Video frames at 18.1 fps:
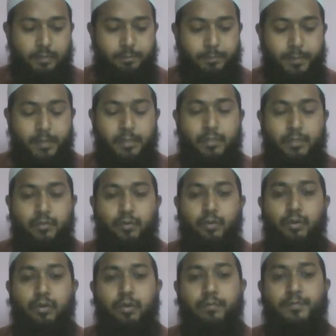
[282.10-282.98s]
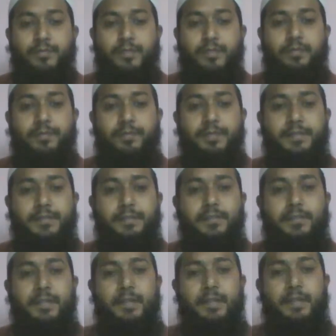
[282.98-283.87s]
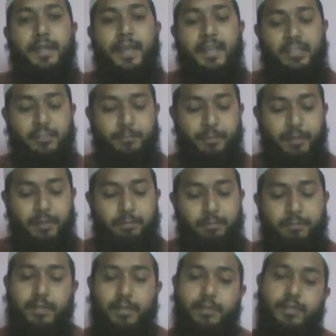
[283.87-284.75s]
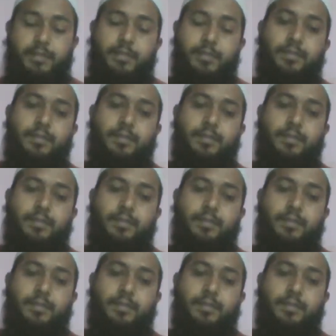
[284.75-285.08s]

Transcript: based on observation and experiment.